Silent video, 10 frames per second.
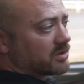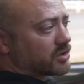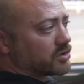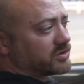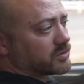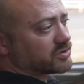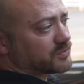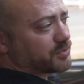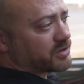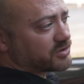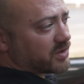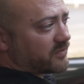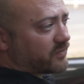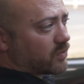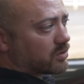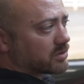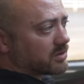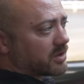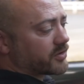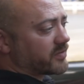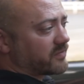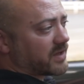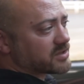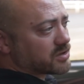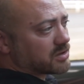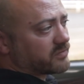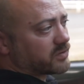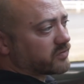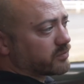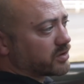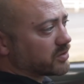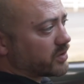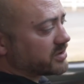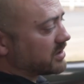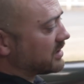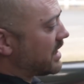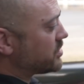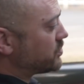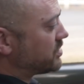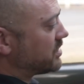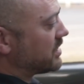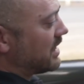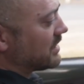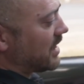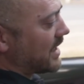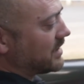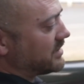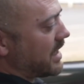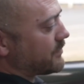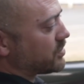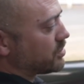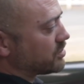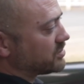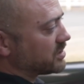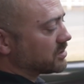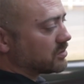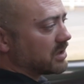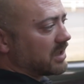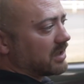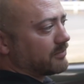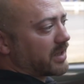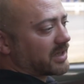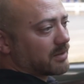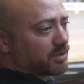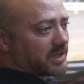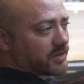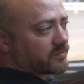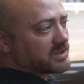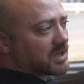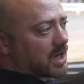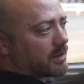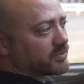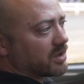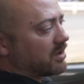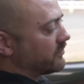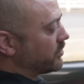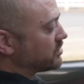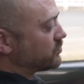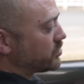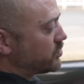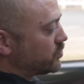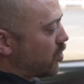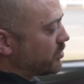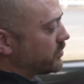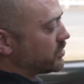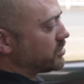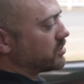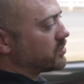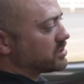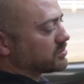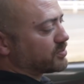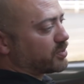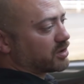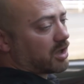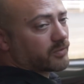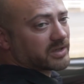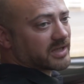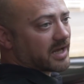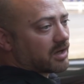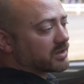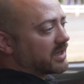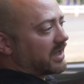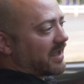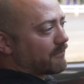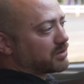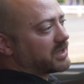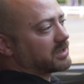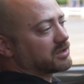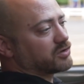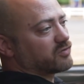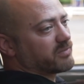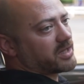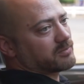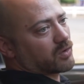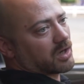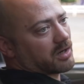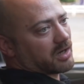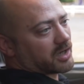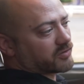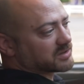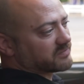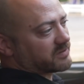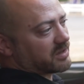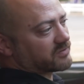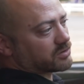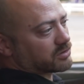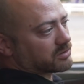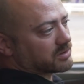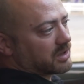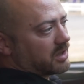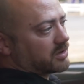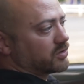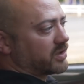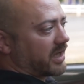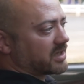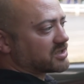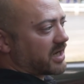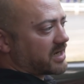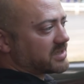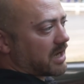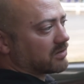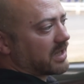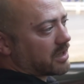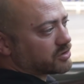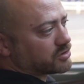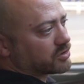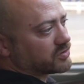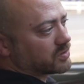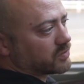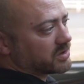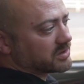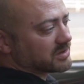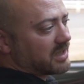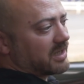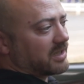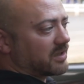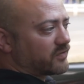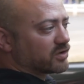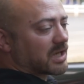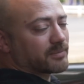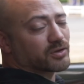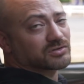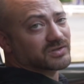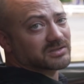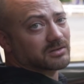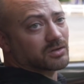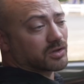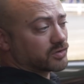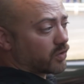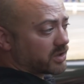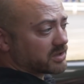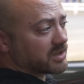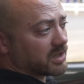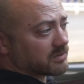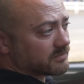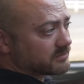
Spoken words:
Turn signals is pretty straightforward. 3 flash turn, if you're familiar with it, allows you to lightly tap the turn signal, making it blink 3 times, versus what you normally would do, which is putting it all the way down and blinking until you've made an aggressive enough turn. You can change how loud your turn signal is if you're the type of person who gets a little annoyed at that.